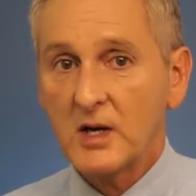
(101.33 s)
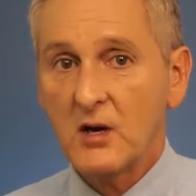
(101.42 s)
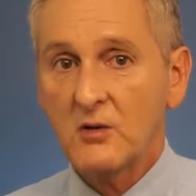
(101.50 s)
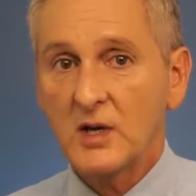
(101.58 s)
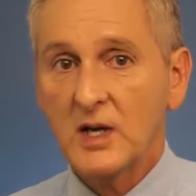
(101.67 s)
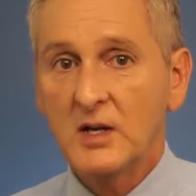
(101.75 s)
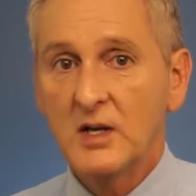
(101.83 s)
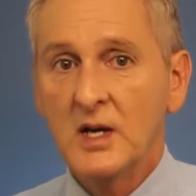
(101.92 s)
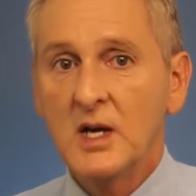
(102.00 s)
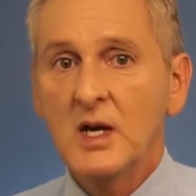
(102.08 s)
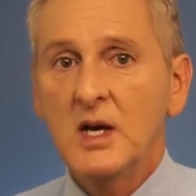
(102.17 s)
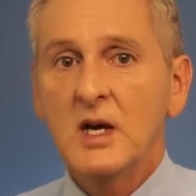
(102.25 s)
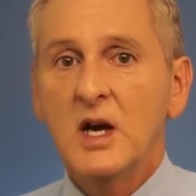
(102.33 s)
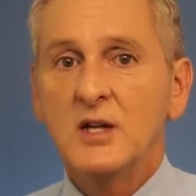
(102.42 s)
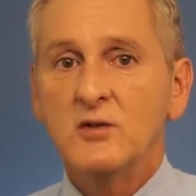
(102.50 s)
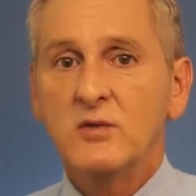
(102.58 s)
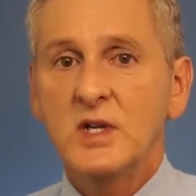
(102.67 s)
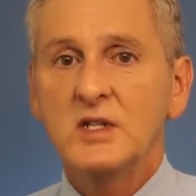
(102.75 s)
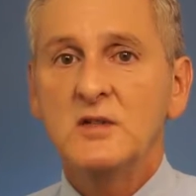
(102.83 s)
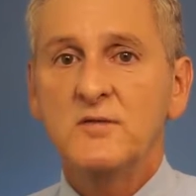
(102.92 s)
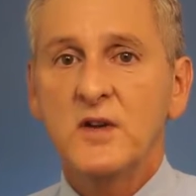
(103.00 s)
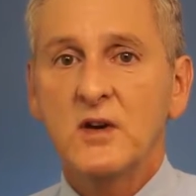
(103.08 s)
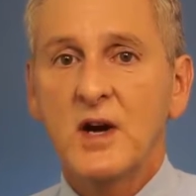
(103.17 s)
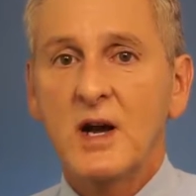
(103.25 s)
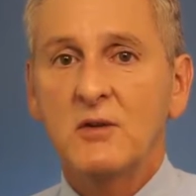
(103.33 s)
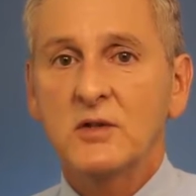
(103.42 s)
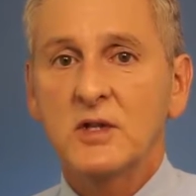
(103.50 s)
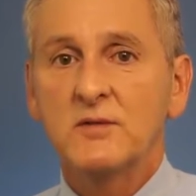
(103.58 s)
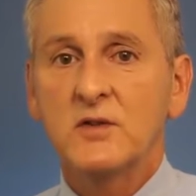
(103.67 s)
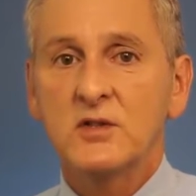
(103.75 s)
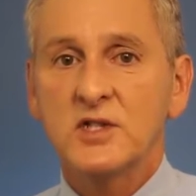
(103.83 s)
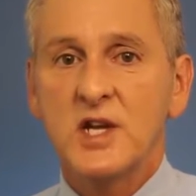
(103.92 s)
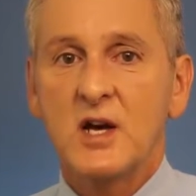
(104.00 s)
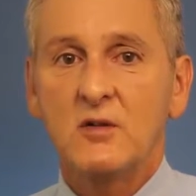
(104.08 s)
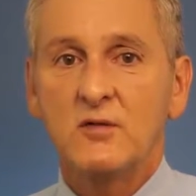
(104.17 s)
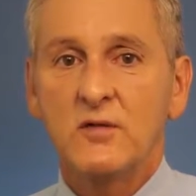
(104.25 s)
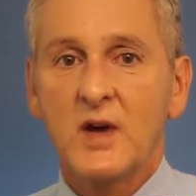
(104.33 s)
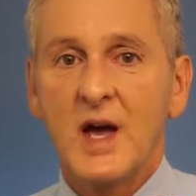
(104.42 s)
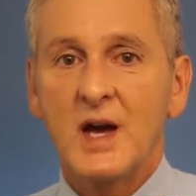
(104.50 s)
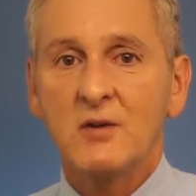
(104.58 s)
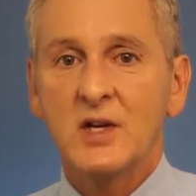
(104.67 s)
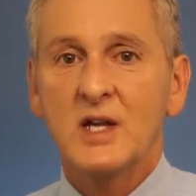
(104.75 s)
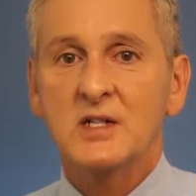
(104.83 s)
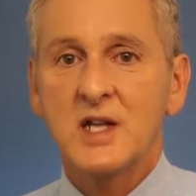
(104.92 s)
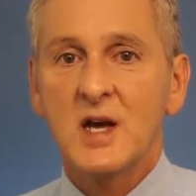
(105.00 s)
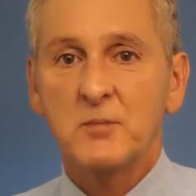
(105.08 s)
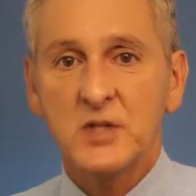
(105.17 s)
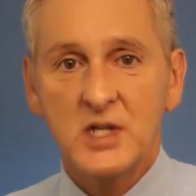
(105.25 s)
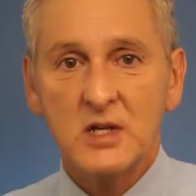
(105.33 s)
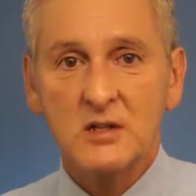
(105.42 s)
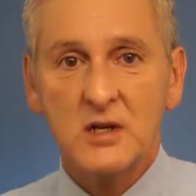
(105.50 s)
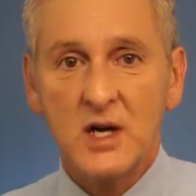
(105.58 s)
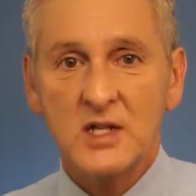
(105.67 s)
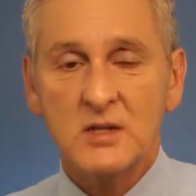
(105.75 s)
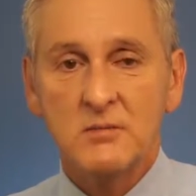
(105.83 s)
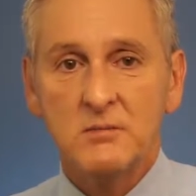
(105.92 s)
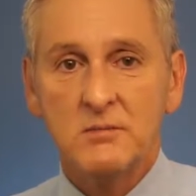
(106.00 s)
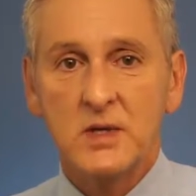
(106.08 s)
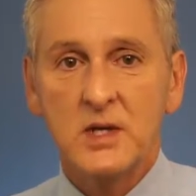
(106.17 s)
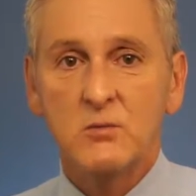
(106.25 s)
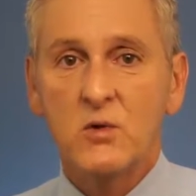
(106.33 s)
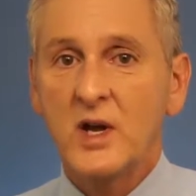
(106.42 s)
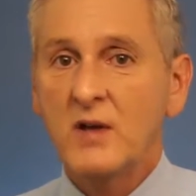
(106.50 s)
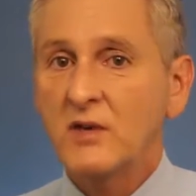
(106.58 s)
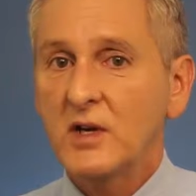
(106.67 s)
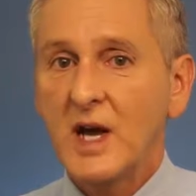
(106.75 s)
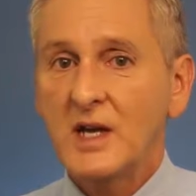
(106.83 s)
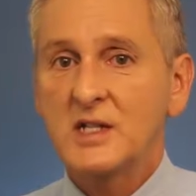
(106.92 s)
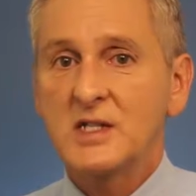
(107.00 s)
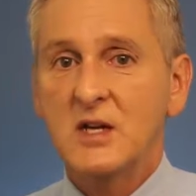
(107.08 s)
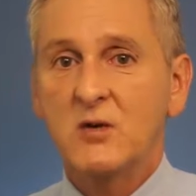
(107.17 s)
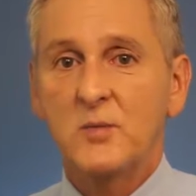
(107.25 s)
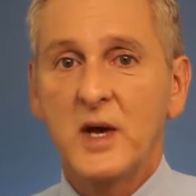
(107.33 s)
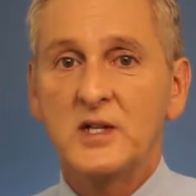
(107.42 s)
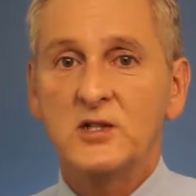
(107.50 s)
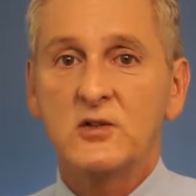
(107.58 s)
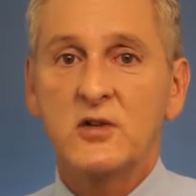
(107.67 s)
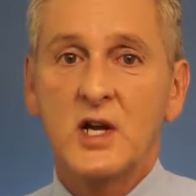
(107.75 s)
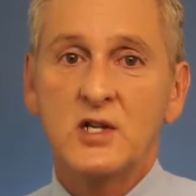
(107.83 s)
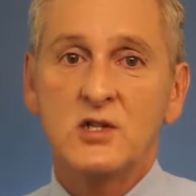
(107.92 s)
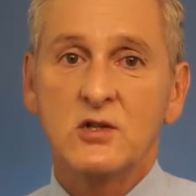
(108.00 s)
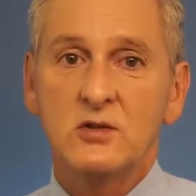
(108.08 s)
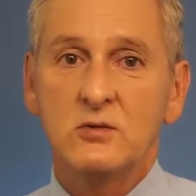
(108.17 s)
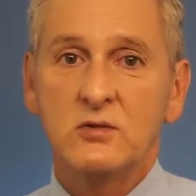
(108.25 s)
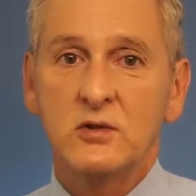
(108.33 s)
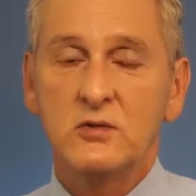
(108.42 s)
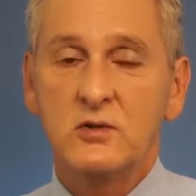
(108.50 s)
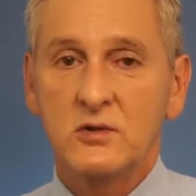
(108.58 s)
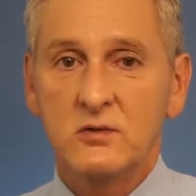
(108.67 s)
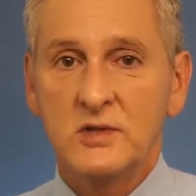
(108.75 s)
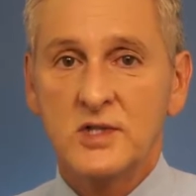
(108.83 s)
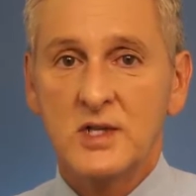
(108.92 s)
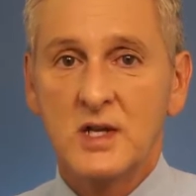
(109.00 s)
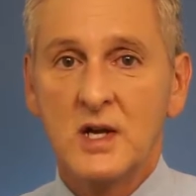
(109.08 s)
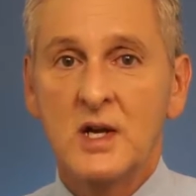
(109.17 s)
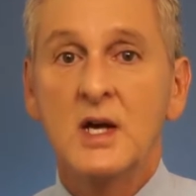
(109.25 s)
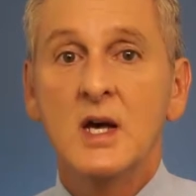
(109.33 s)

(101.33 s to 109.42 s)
about coding, and you'll need to figure out for yourself how to get to that particular item in whatever editing or page creation tool you use.